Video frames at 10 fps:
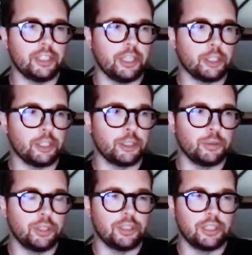Like she
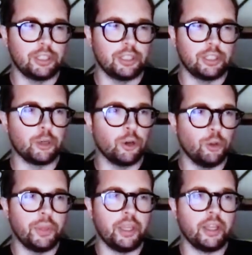would literally call
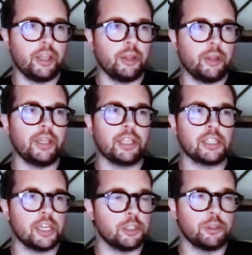me and be like,
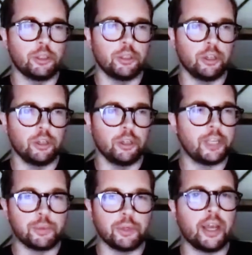Sasha, turn off
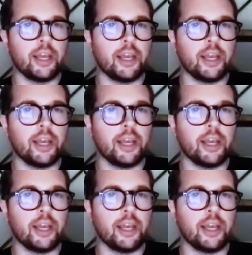Facebook ads.